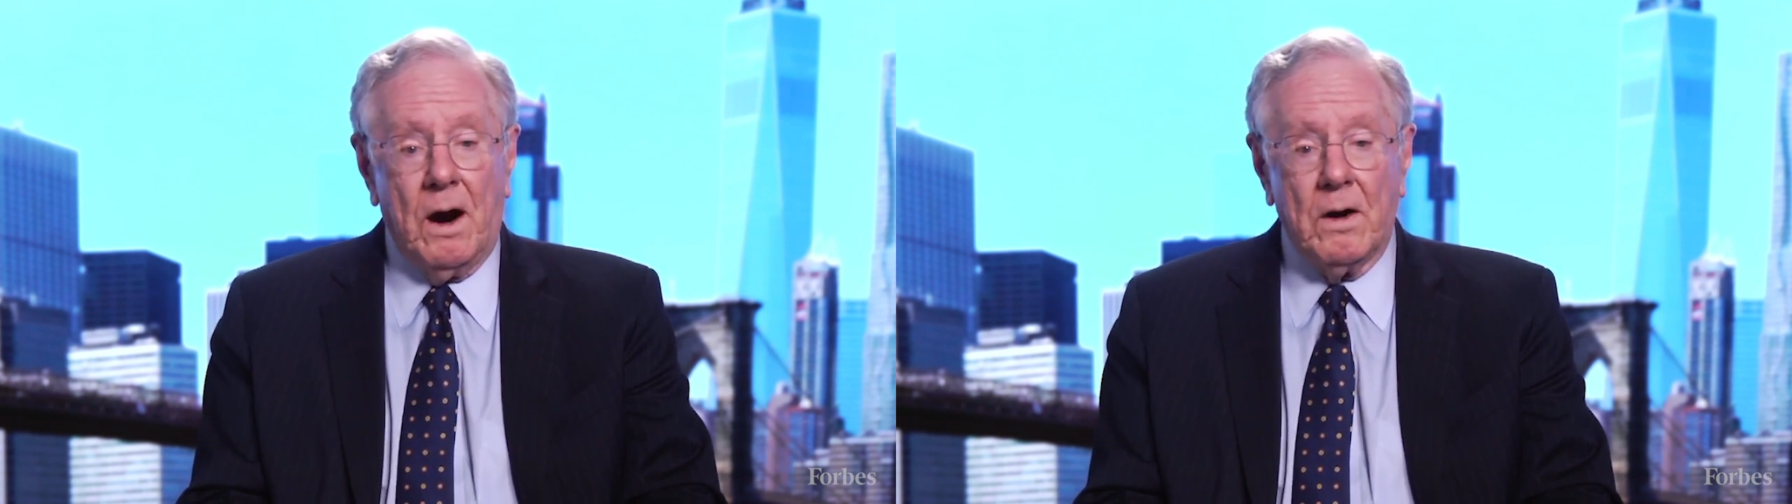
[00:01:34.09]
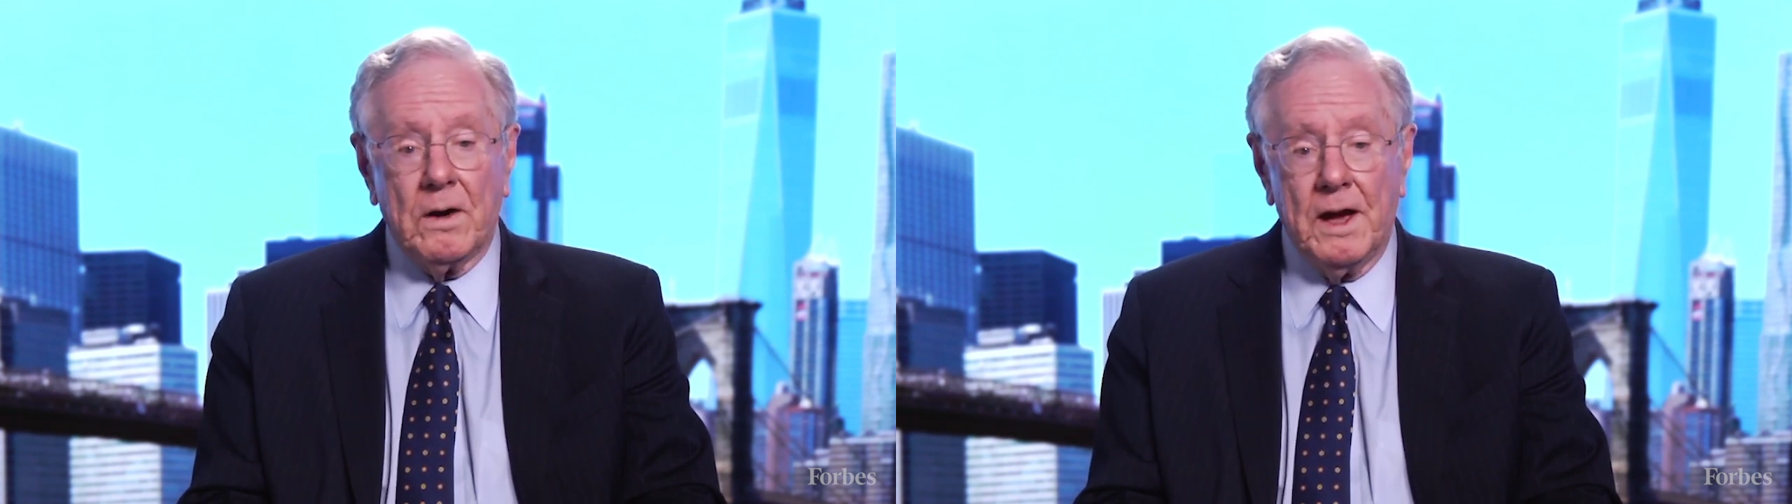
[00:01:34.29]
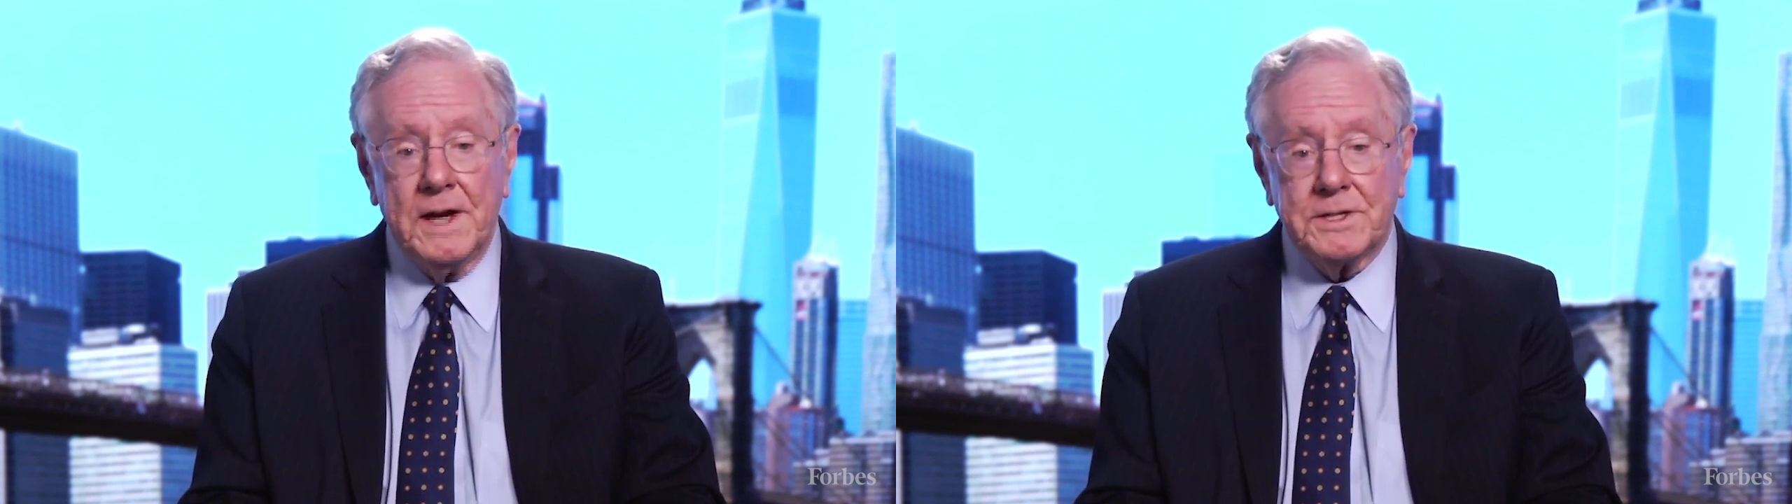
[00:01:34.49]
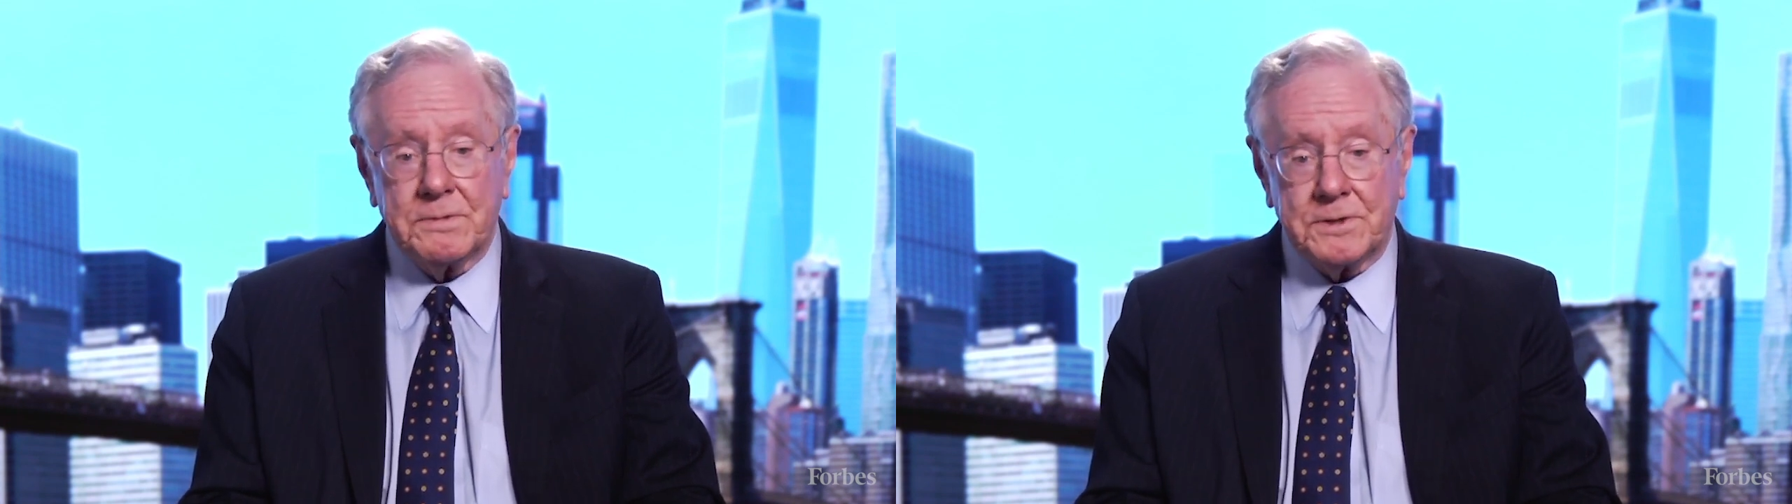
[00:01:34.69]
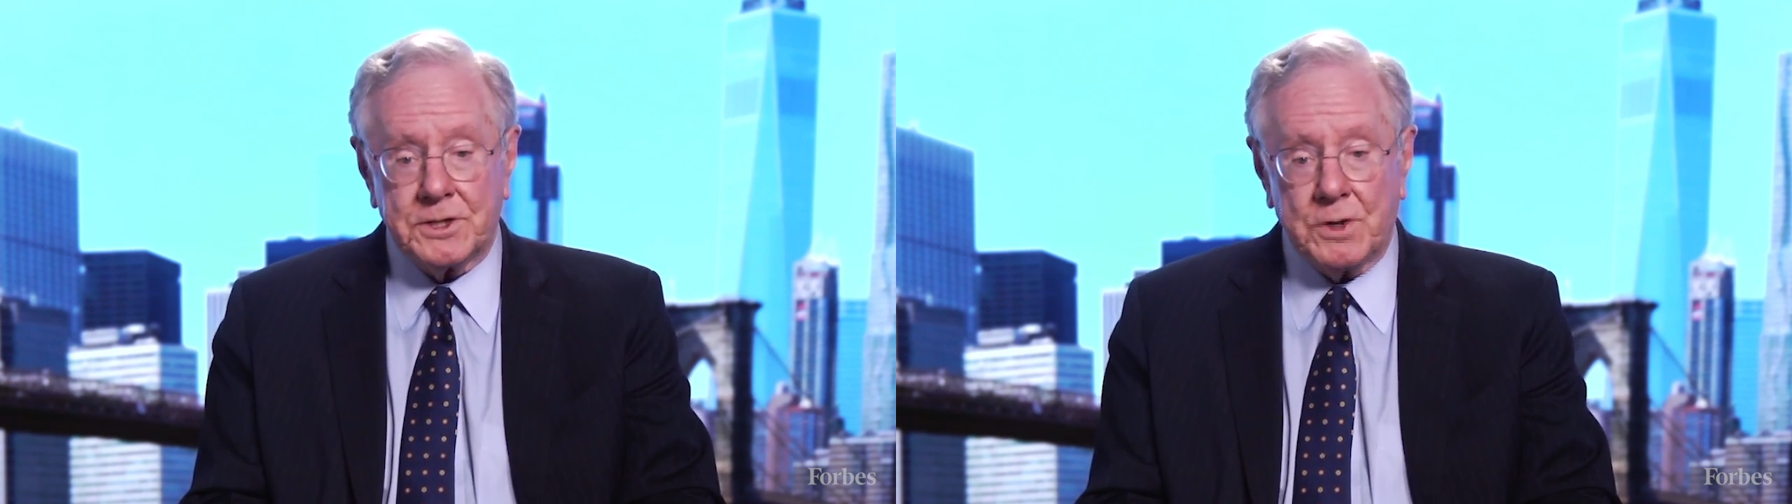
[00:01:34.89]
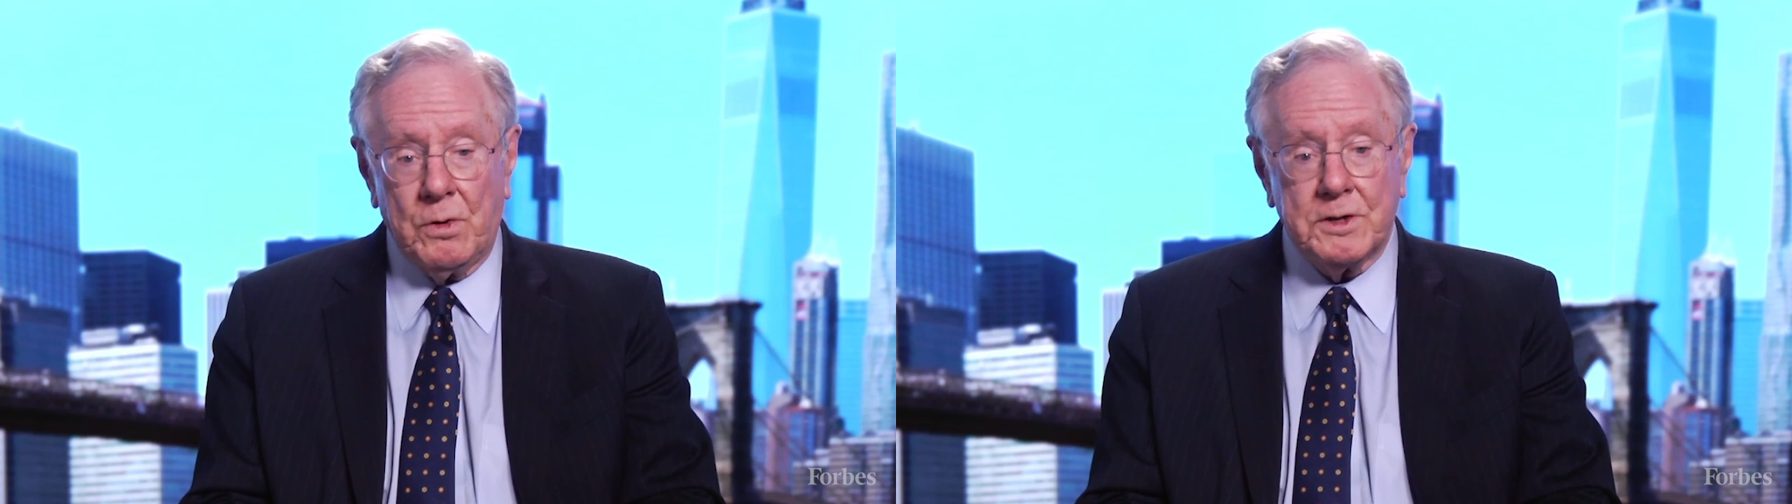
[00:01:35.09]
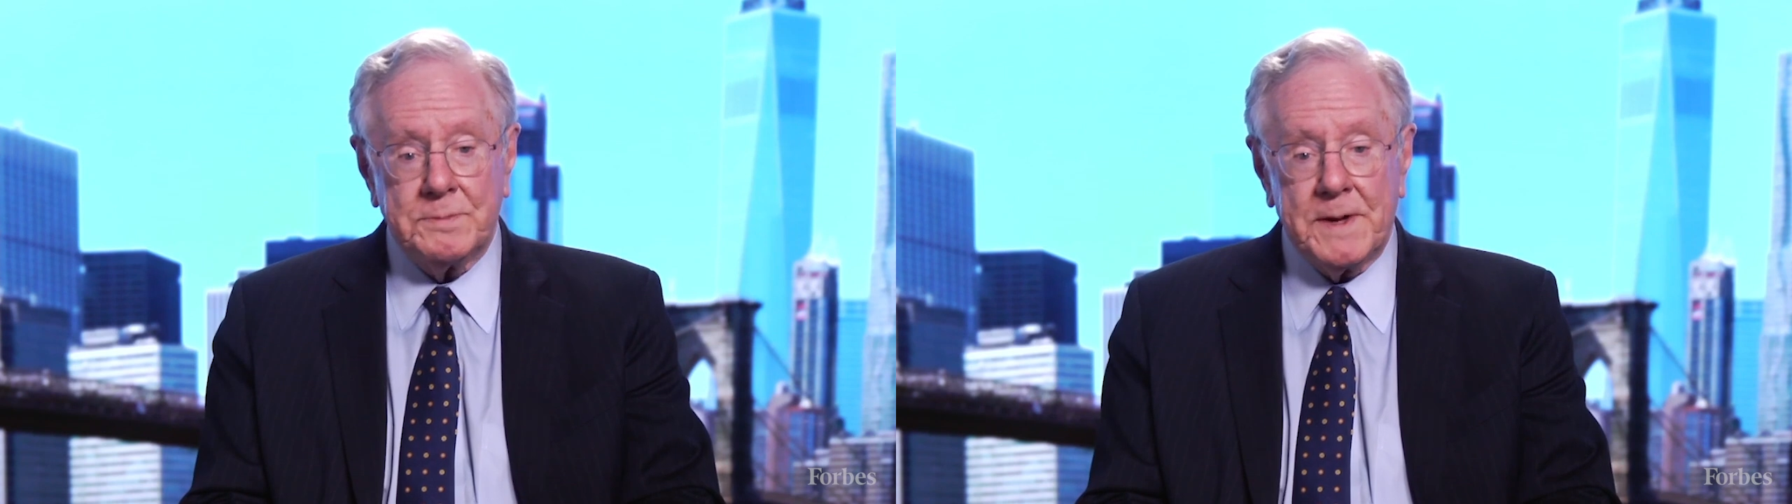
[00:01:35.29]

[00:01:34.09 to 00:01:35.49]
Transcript: Our alliance with Seoul has